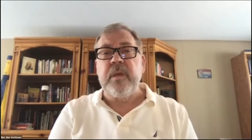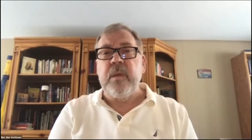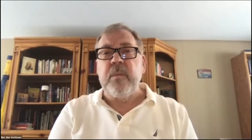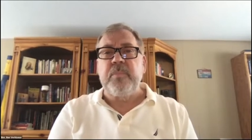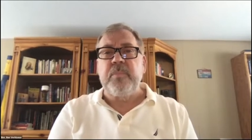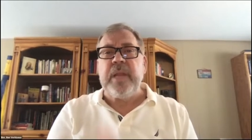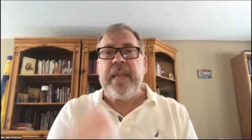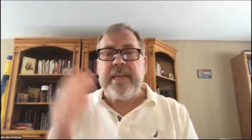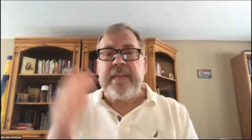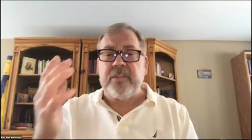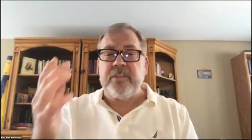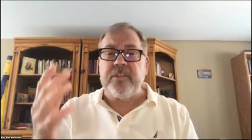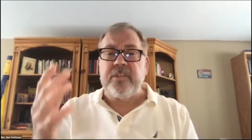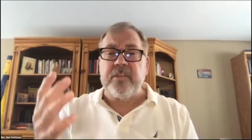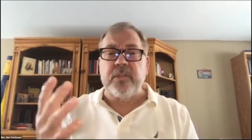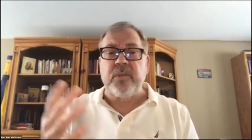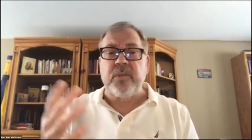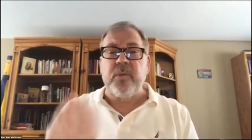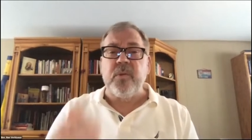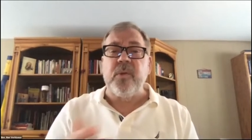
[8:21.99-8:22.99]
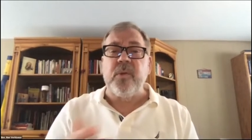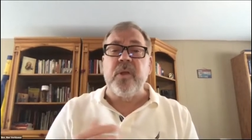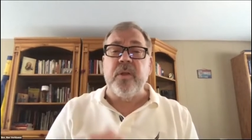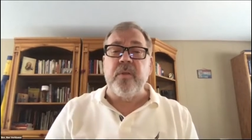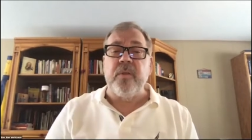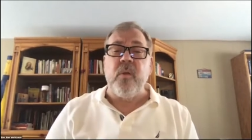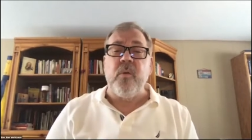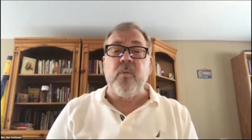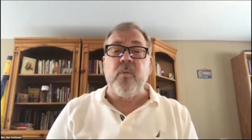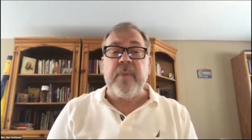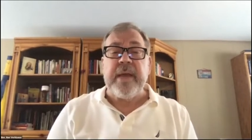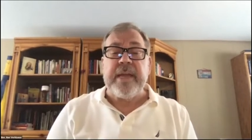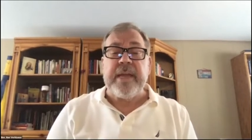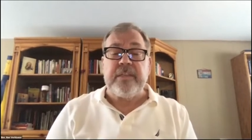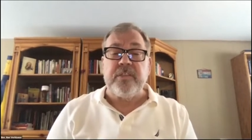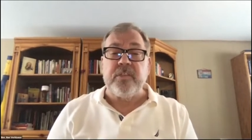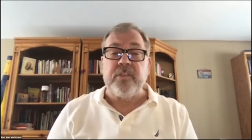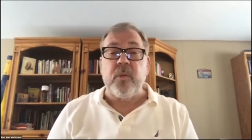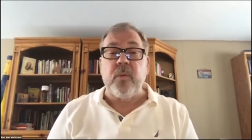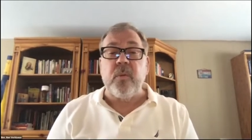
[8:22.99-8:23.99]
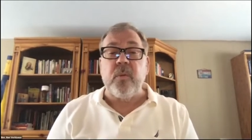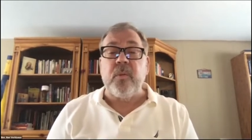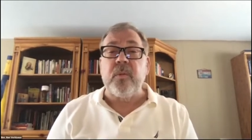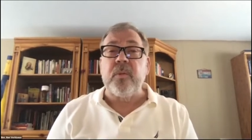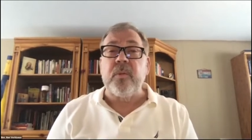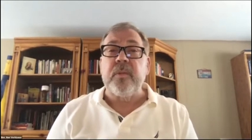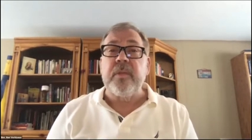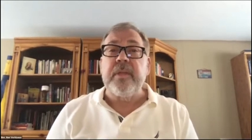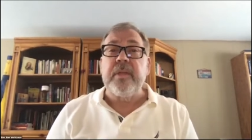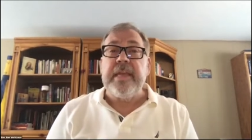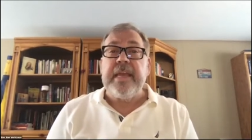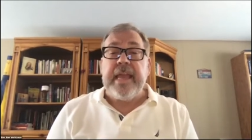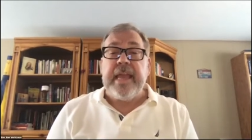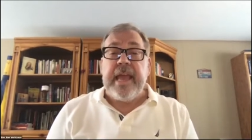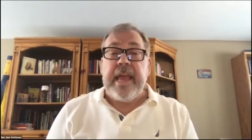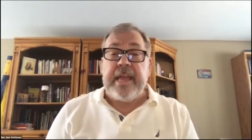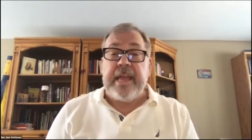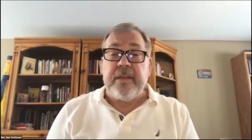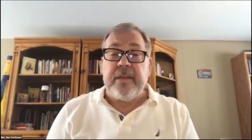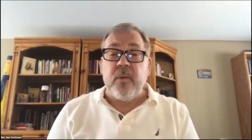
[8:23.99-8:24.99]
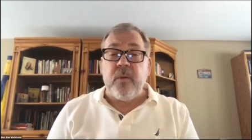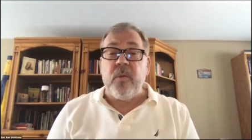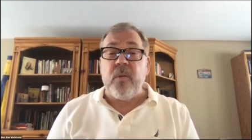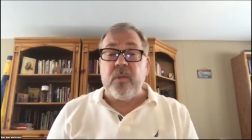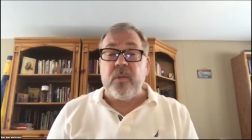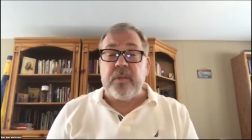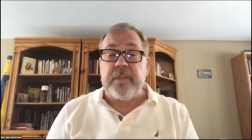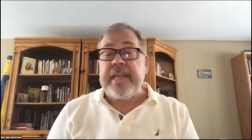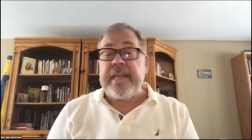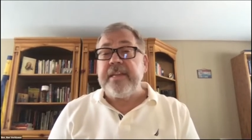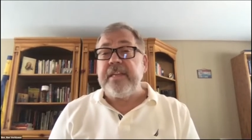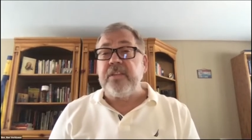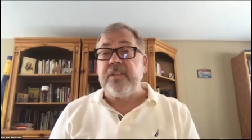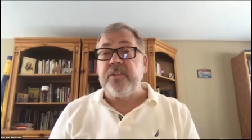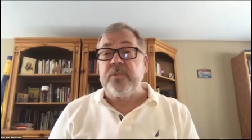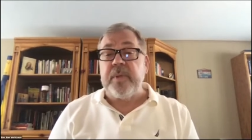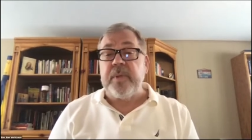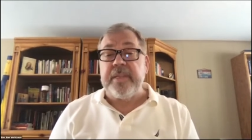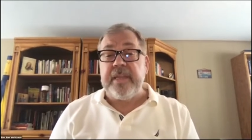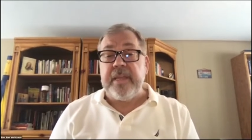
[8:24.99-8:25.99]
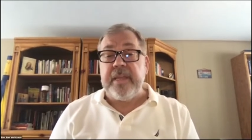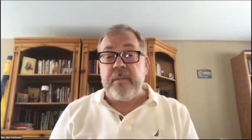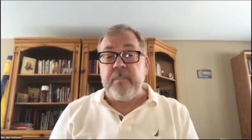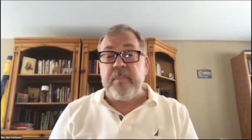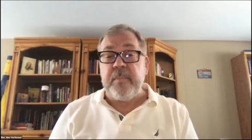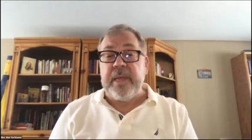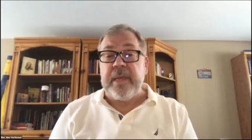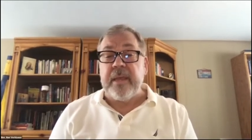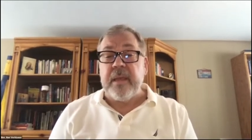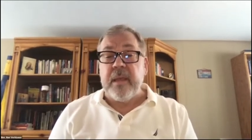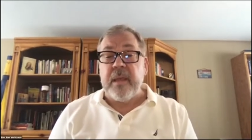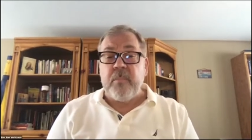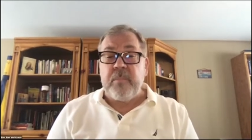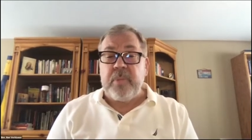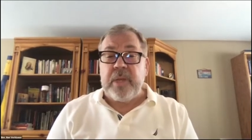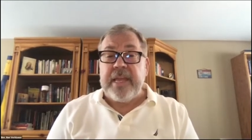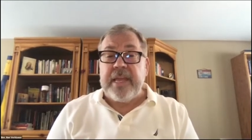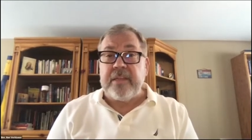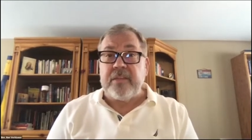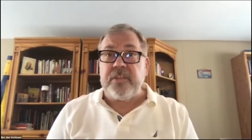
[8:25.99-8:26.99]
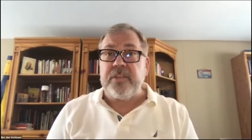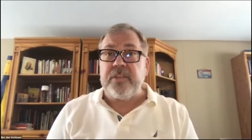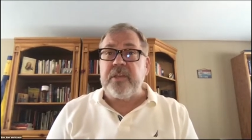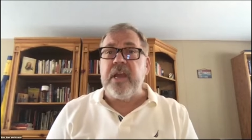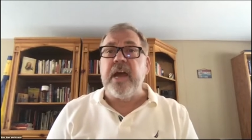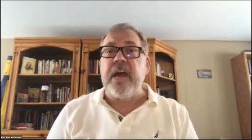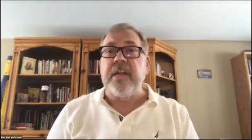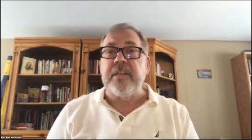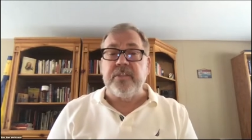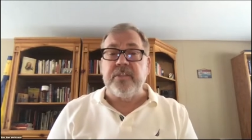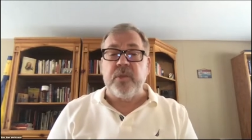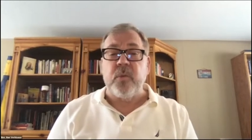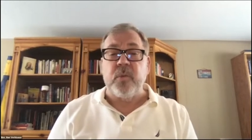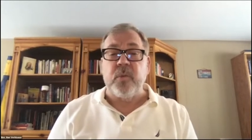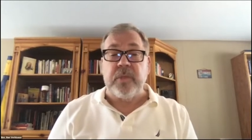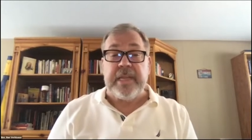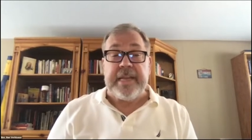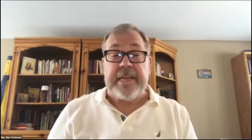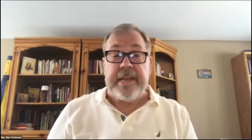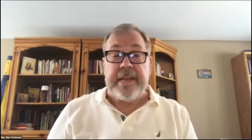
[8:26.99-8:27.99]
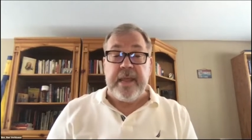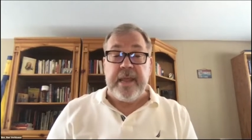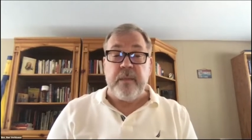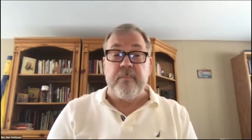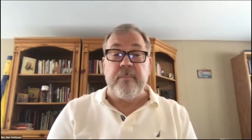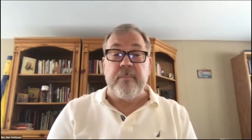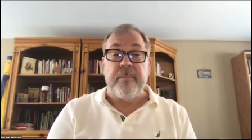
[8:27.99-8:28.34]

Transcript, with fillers: Bless the Lord, O my soul, and all that is within me. Bless God's holy name.